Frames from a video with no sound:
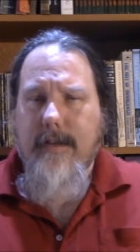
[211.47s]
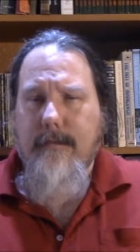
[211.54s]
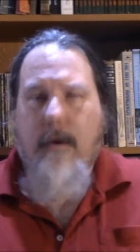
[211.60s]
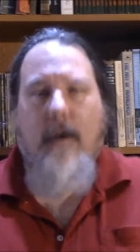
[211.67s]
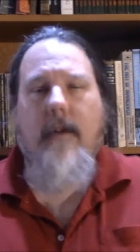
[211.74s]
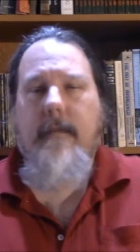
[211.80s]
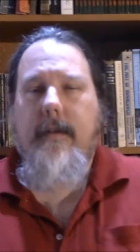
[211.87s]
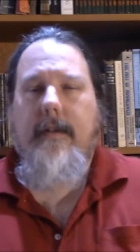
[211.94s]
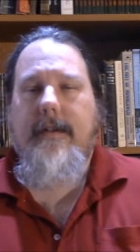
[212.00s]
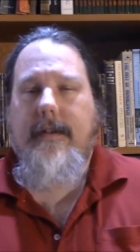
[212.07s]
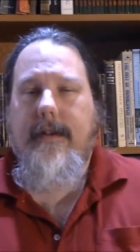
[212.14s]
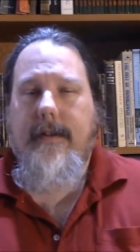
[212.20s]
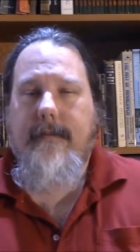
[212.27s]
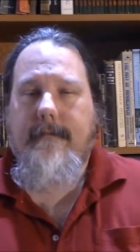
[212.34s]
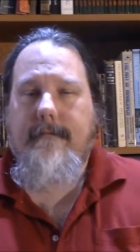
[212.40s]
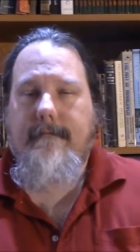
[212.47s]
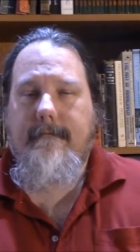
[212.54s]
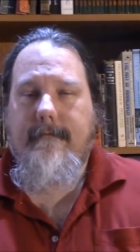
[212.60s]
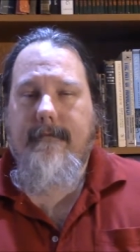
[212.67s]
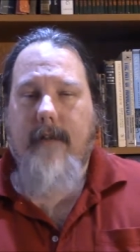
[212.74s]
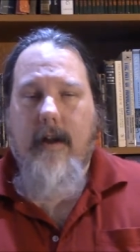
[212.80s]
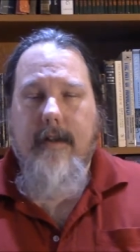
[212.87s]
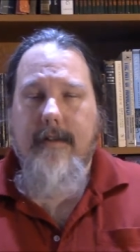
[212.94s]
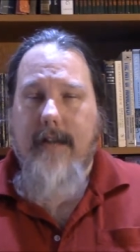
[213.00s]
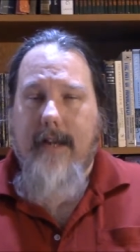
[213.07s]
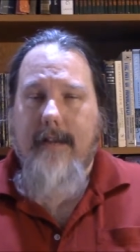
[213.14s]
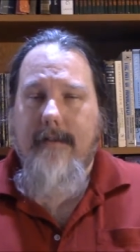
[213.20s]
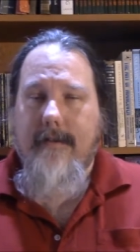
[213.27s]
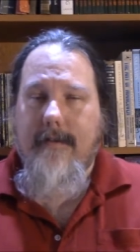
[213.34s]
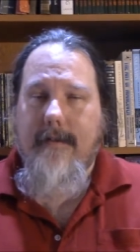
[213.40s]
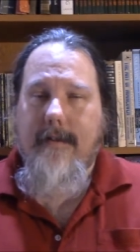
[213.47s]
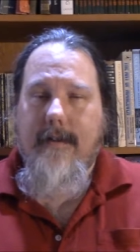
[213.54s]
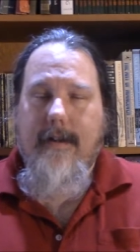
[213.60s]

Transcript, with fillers: part of military science.